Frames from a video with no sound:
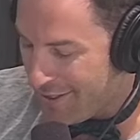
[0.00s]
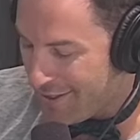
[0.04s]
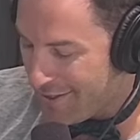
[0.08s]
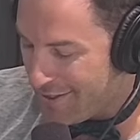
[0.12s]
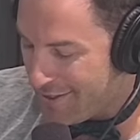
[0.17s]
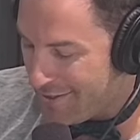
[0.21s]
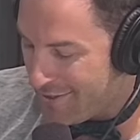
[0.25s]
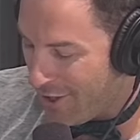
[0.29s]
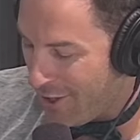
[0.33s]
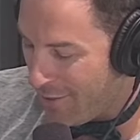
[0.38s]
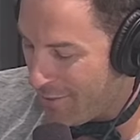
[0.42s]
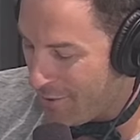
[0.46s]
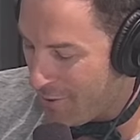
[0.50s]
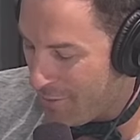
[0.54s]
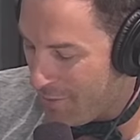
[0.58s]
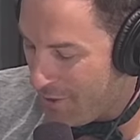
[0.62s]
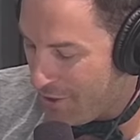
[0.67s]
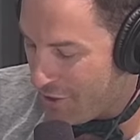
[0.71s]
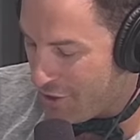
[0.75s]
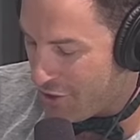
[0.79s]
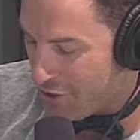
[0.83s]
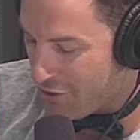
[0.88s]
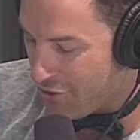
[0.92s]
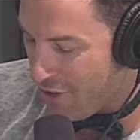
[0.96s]
It's time to
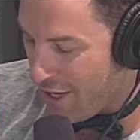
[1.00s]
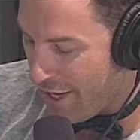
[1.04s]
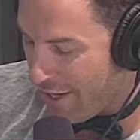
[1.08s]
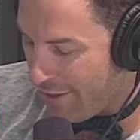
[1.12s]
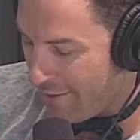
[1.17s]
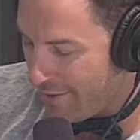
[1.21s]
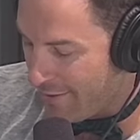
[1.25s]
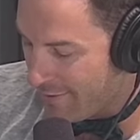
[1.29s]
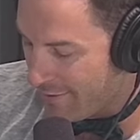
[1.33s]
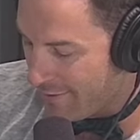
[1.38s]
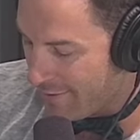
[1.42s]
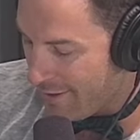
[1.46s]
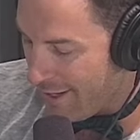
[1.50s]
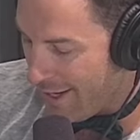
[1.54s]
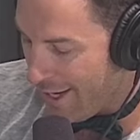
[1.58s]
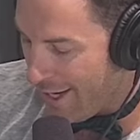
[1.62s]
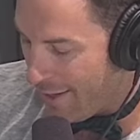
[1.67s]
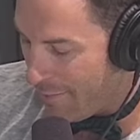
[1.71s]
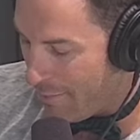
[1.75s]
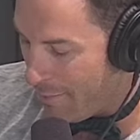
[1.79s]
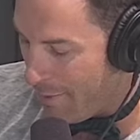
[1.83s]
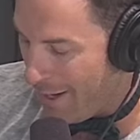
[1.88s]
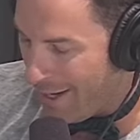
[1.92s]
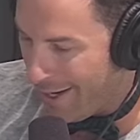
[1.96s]
be straight.
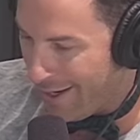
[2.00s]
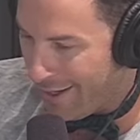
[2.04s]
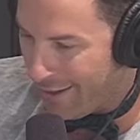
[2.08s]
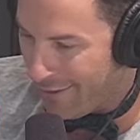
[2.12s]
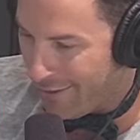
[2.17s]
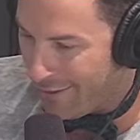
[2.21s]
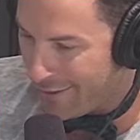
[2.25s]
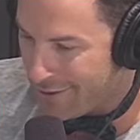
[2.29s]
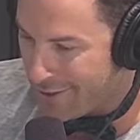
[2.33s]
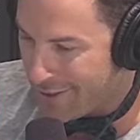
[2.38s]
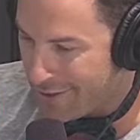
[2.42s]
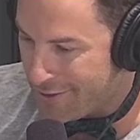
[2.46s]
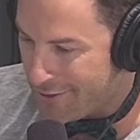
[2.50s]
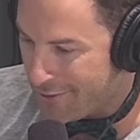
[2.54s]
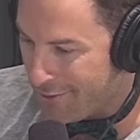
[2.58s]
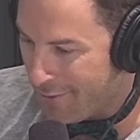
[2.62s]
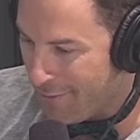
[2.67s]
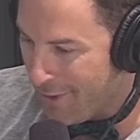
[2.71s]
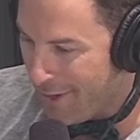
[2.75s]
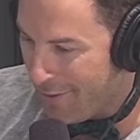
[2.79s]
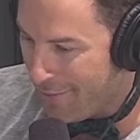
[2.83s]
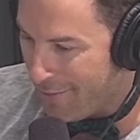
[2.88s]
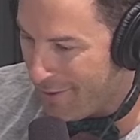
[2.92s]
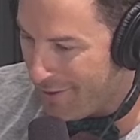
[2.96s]
Ah, bugger, I just
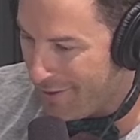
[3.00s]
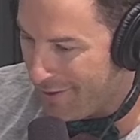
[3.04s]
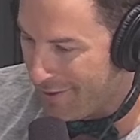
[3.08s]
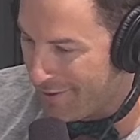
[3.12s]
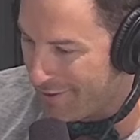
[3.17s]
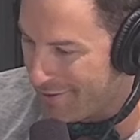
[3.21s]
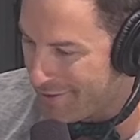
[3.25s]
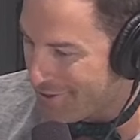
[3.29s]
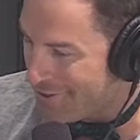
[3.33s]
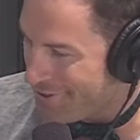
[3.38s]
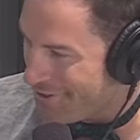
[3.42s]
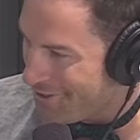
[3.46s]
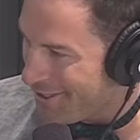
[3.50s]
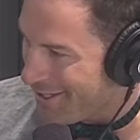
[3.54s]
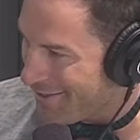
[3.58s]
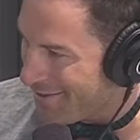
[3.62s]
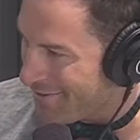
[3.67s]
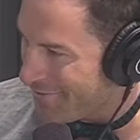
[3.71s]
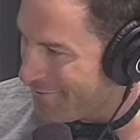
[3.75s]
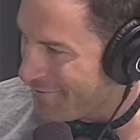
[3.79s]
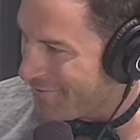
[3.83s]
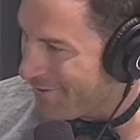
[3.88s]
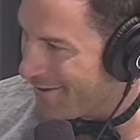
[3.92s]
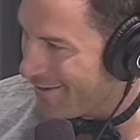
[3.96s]
remembered to
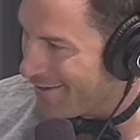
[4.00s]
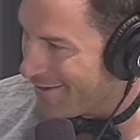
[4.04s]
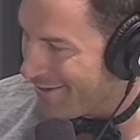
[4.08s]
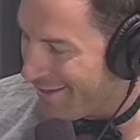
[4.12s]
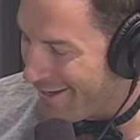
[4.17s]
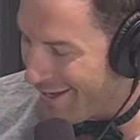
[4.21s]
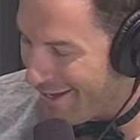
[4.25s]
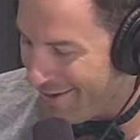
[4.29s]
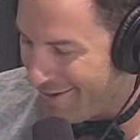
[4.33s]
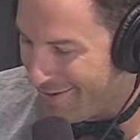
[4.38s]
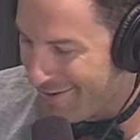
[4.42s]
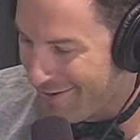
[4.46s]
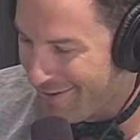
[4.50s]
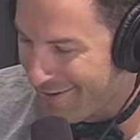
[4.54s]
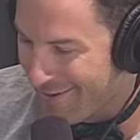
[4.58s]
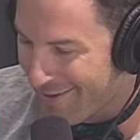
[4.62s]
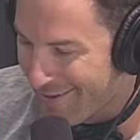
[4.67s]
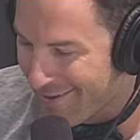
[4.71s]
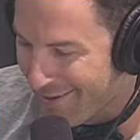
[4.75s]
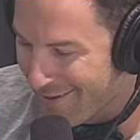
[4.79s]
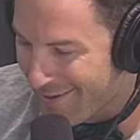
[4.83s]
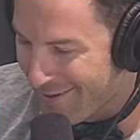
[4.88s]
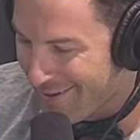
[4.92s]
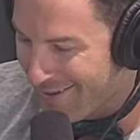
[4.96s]
shut the front gate.
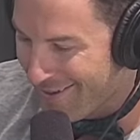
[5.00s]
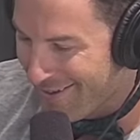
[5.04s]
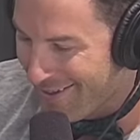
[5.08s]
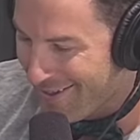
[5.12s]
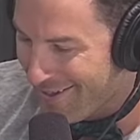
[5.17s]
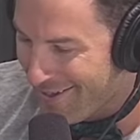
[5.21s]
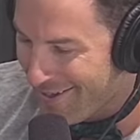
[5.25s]
Pause.